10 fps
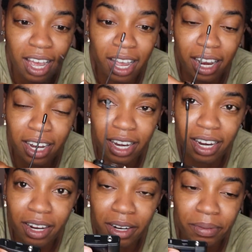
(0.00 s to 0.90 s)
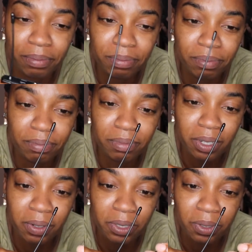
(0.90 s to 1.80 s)
and
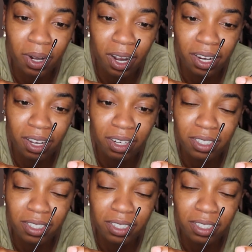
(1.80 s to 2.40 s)
there was no audio.